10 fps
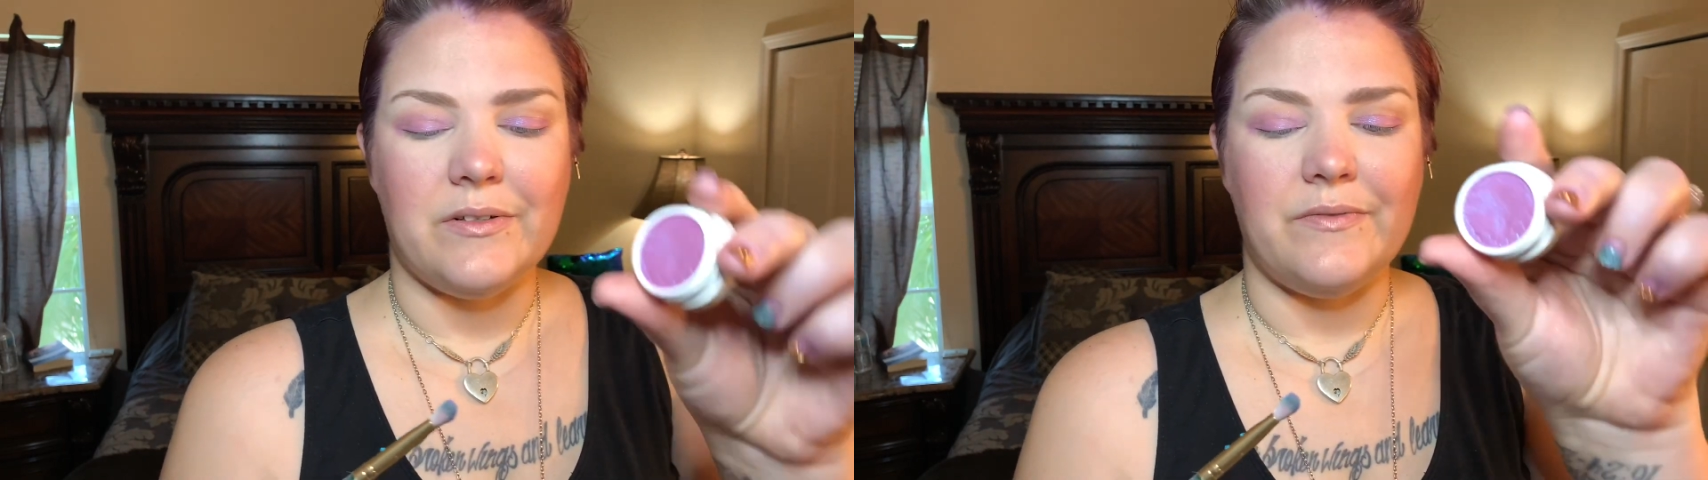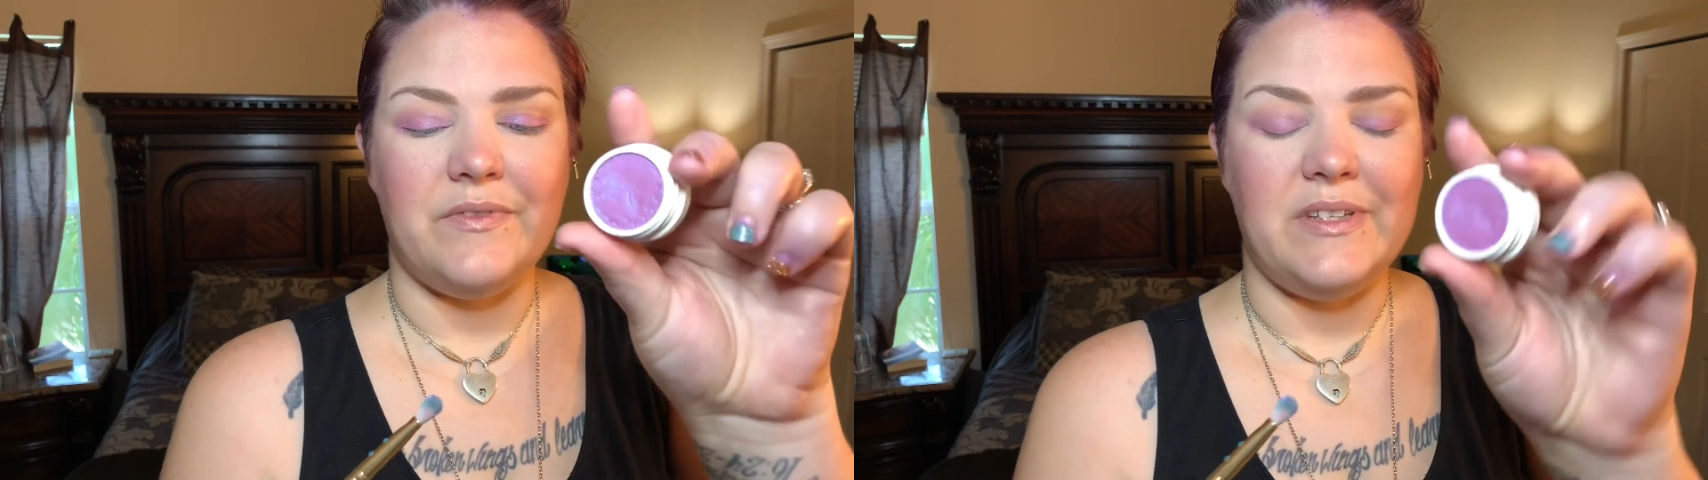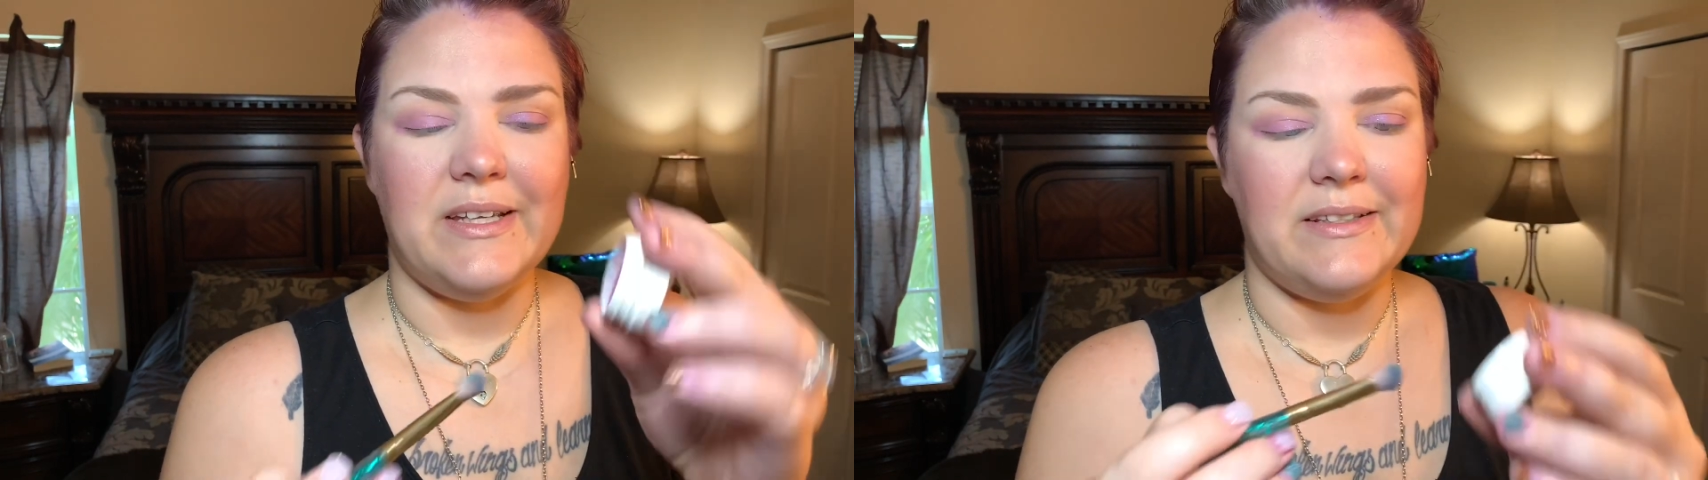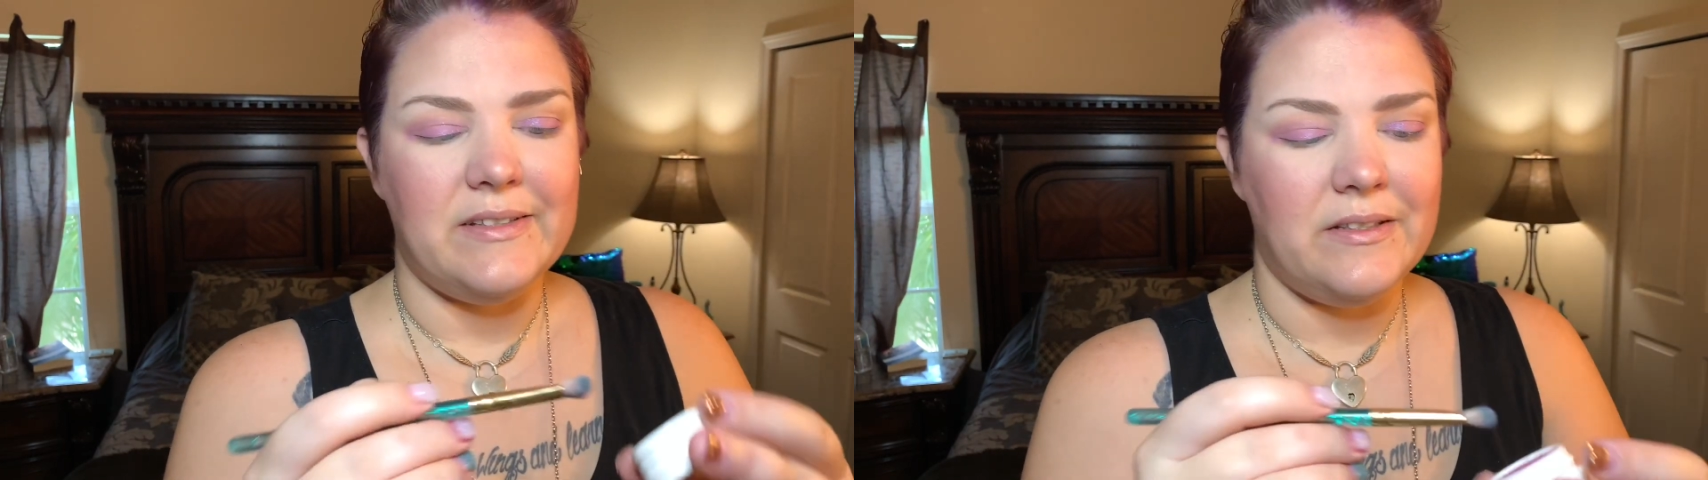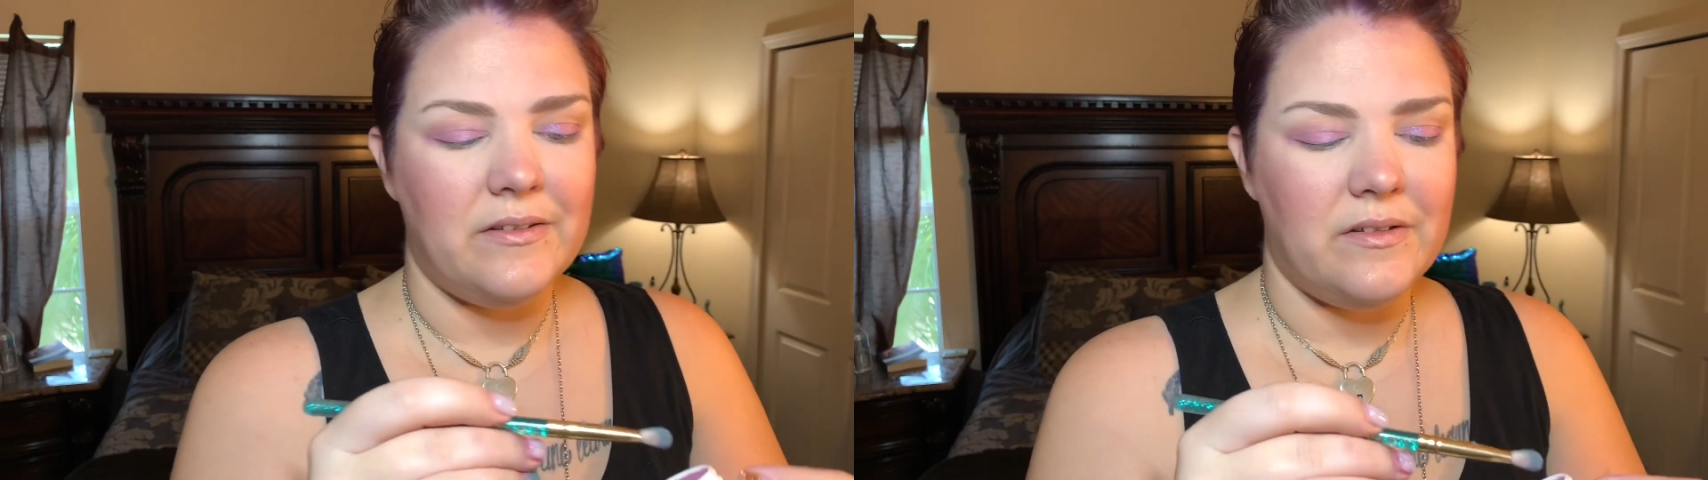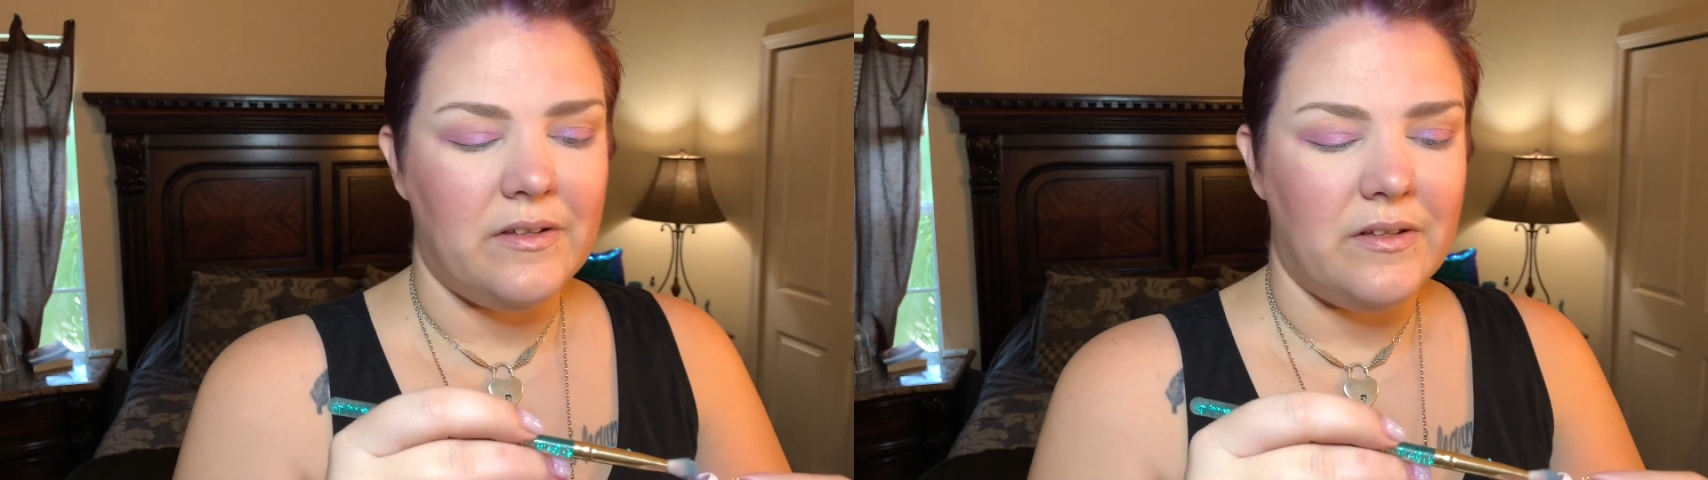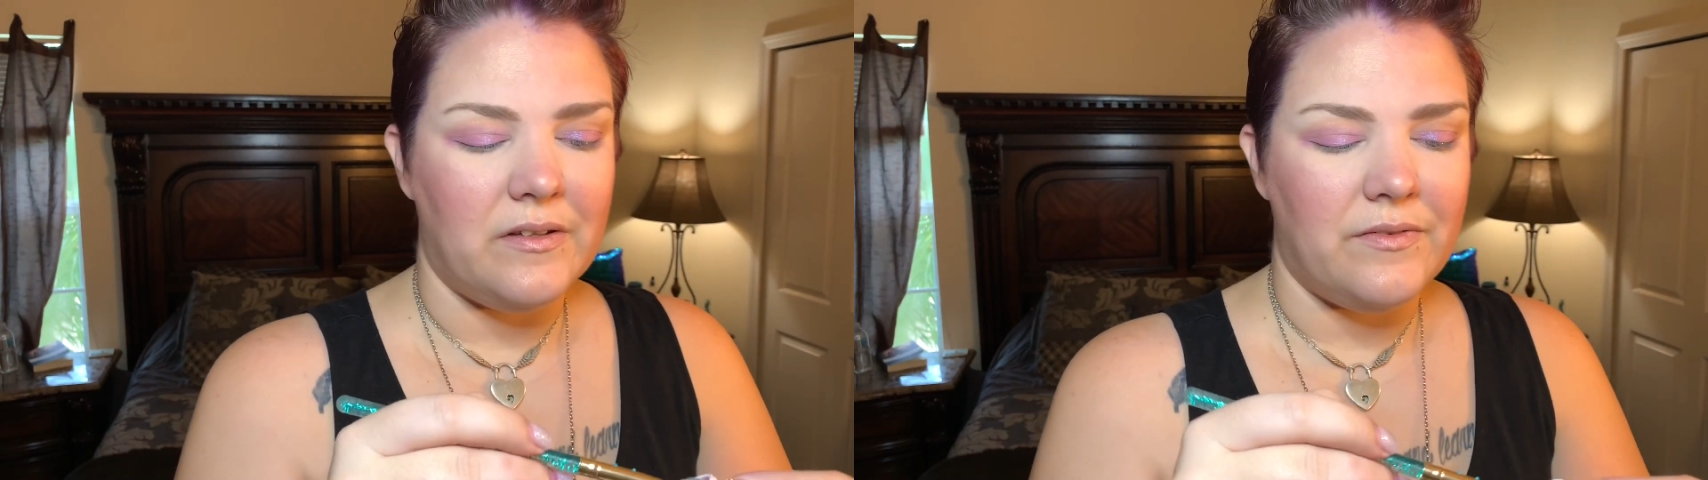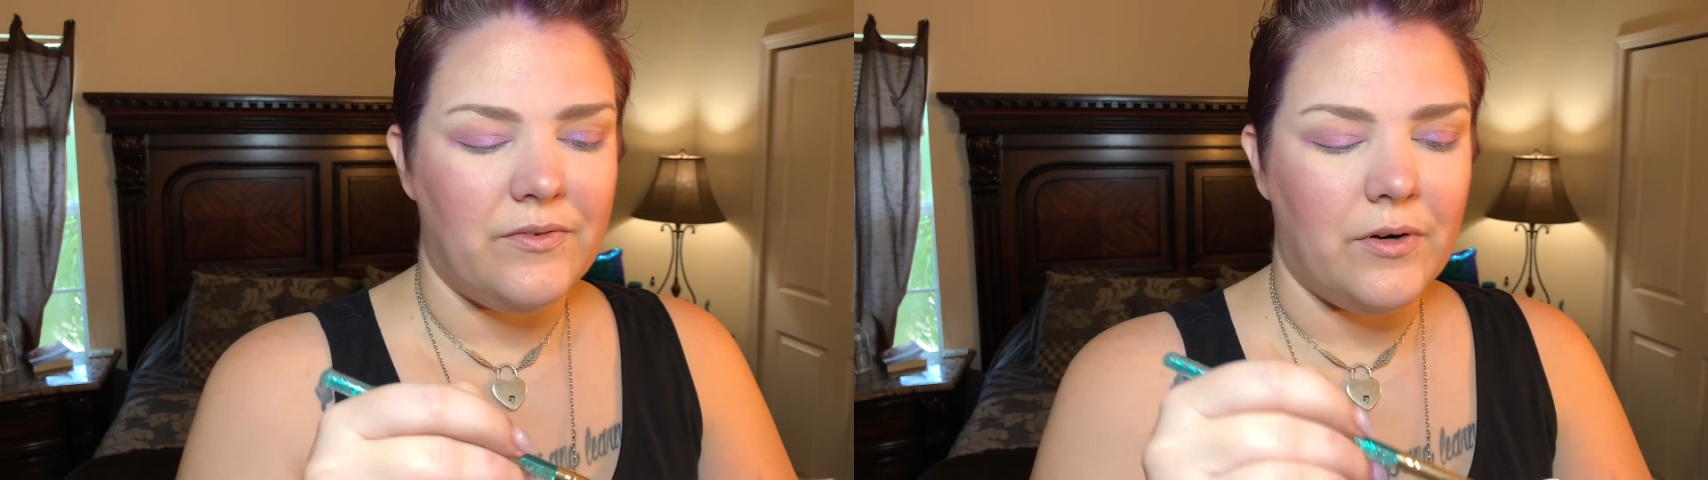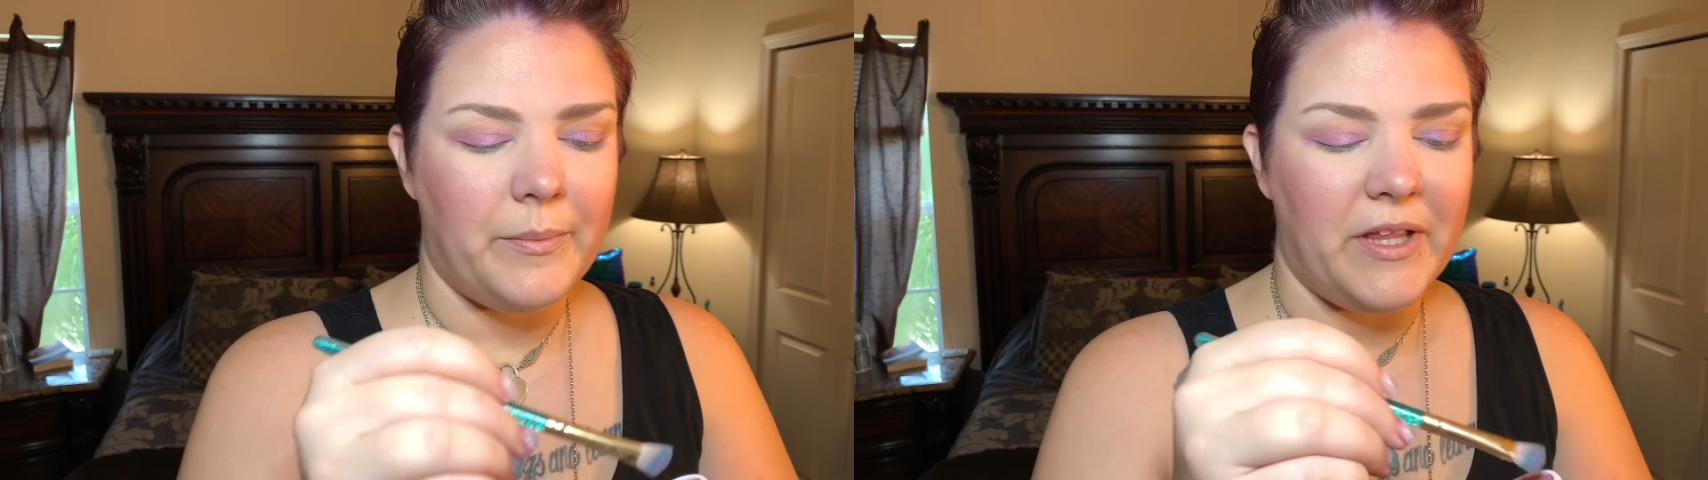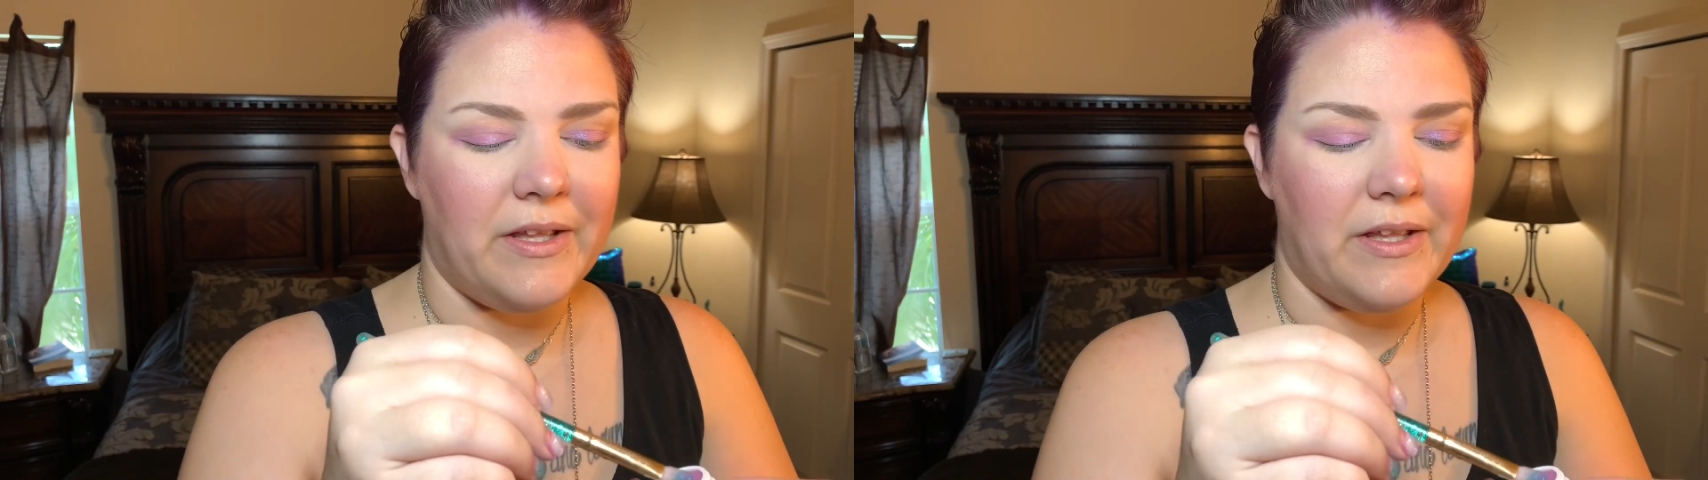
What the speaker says: of digs into this formula.